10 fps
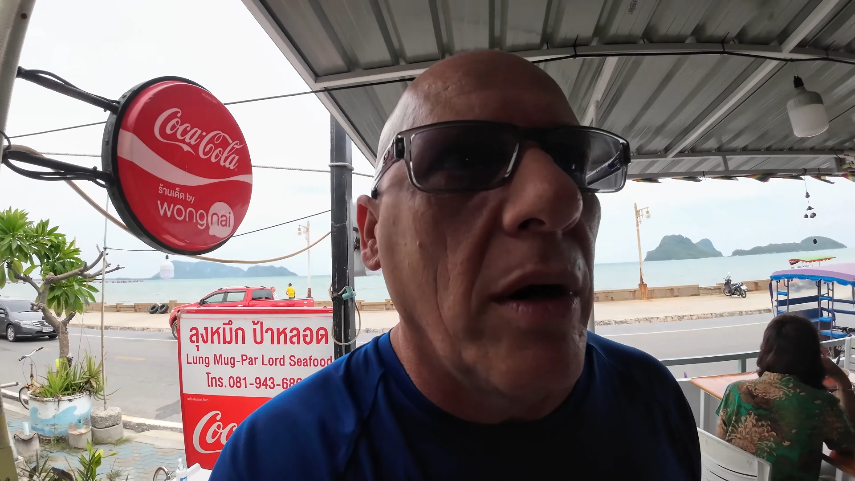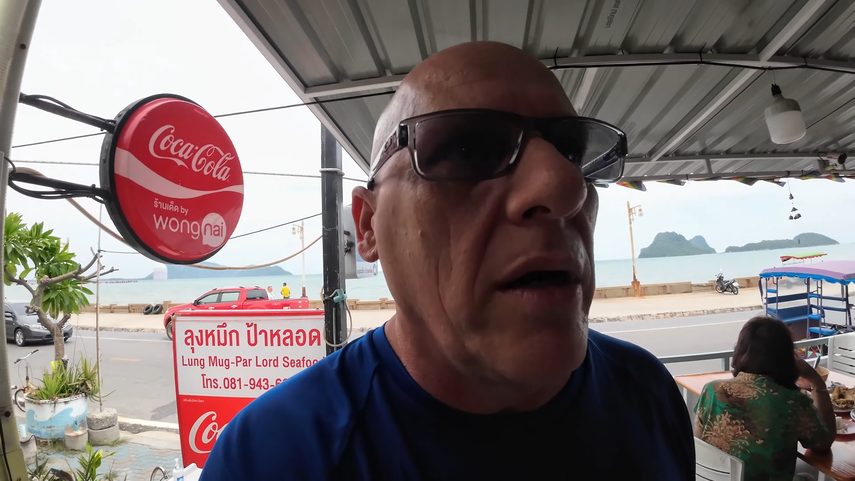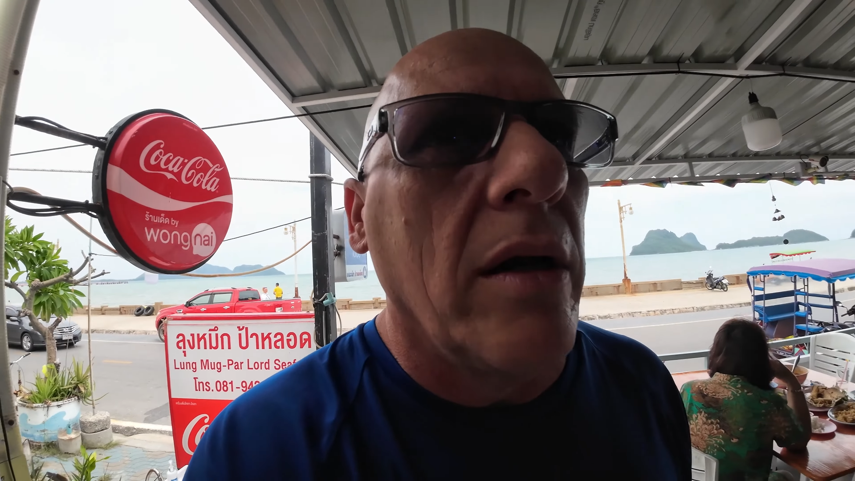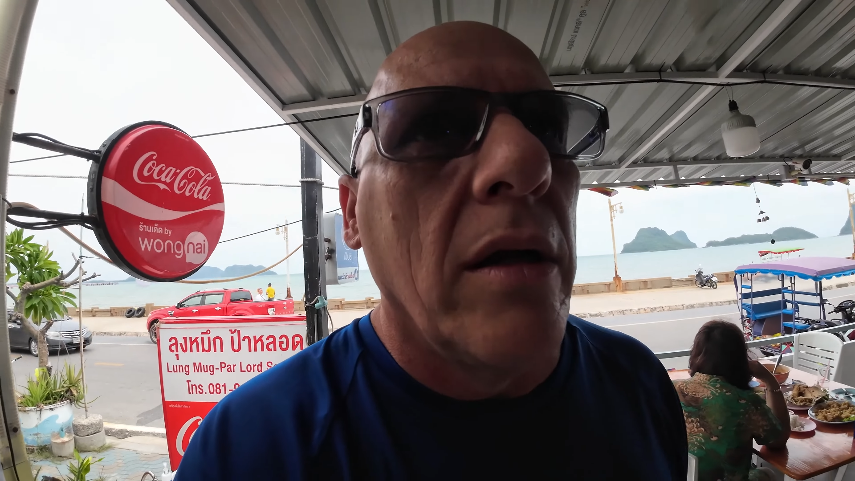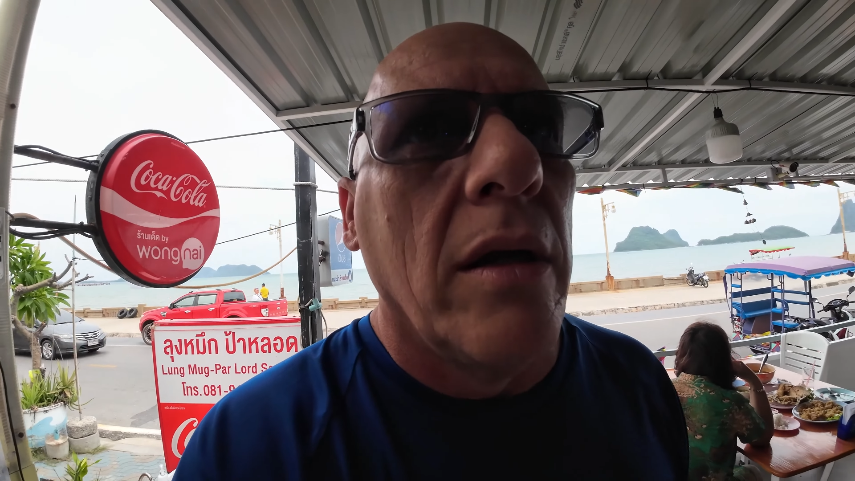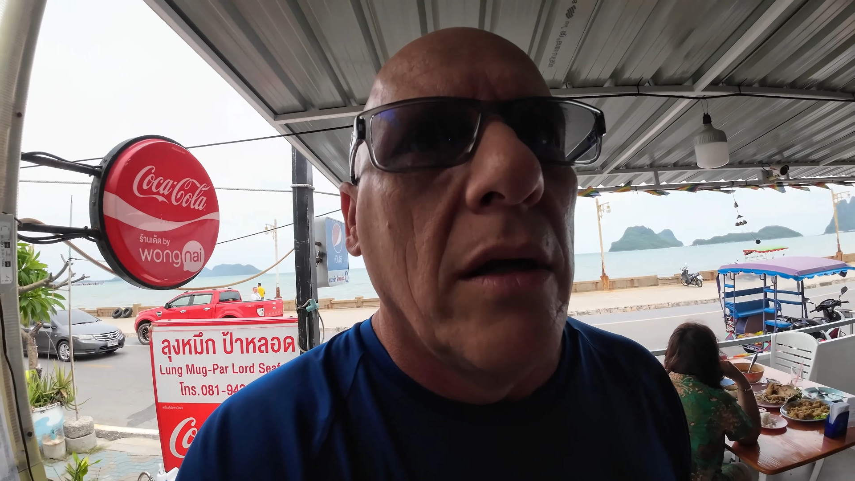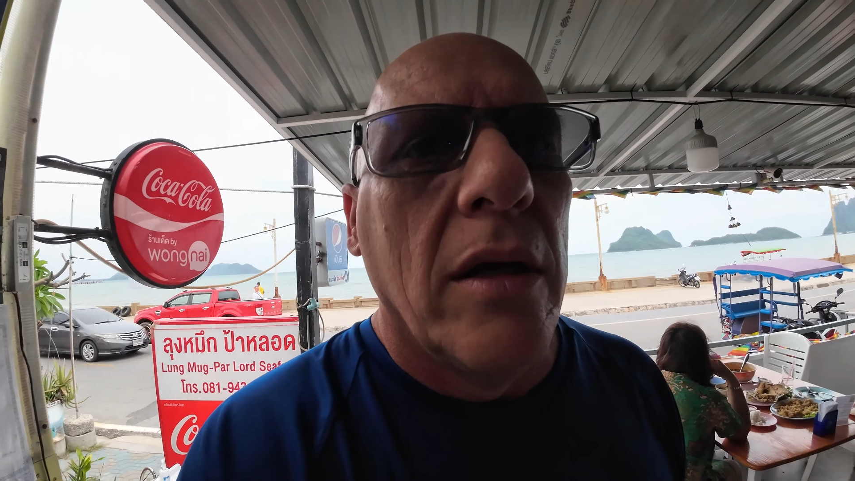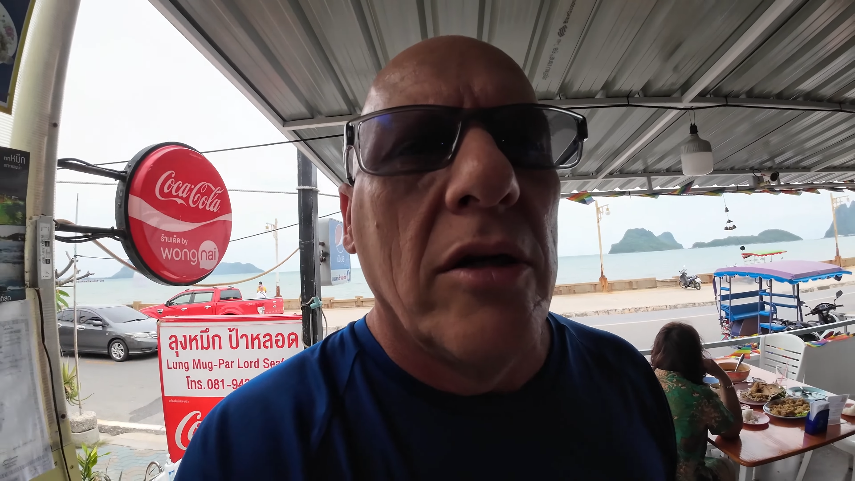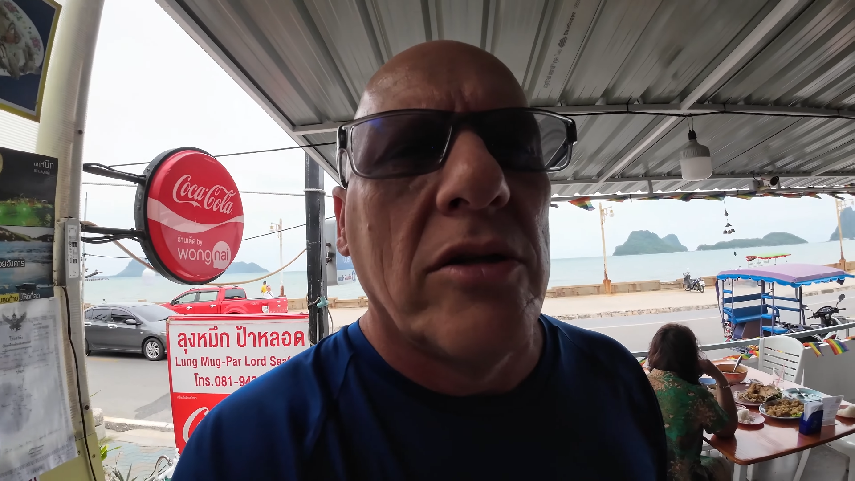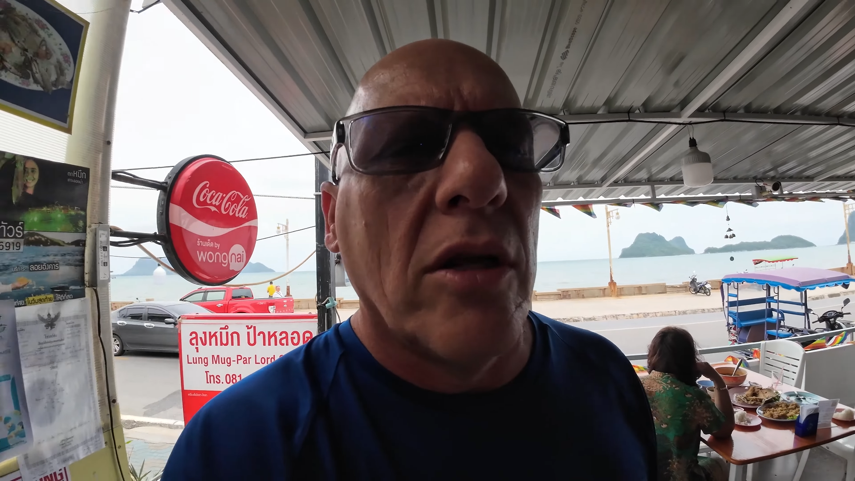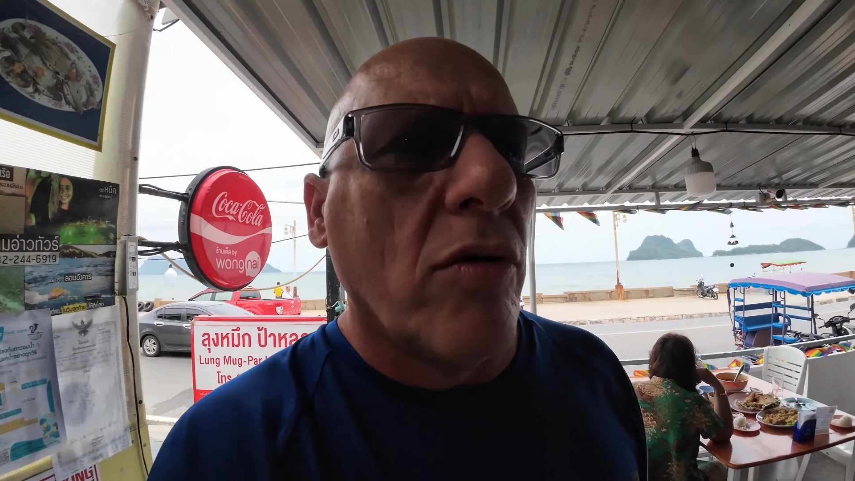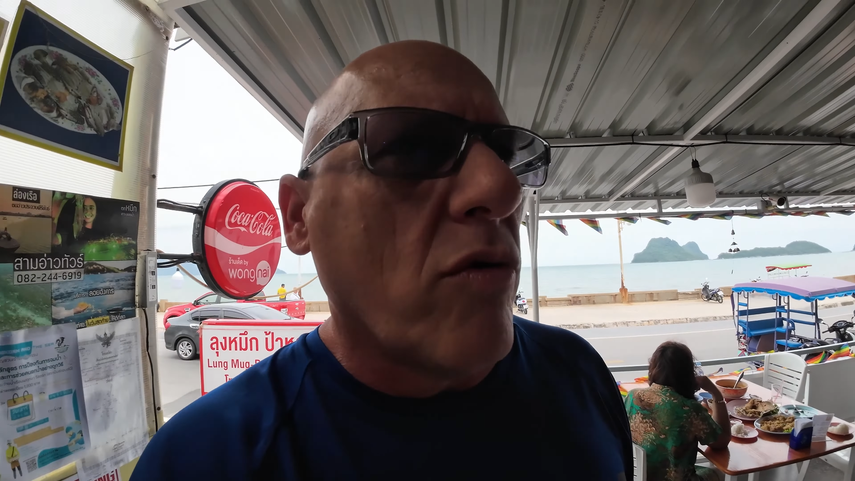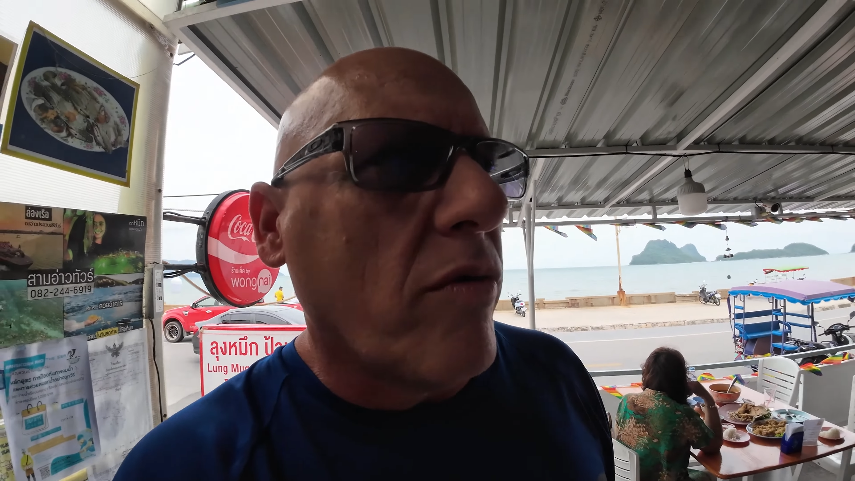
but it's a local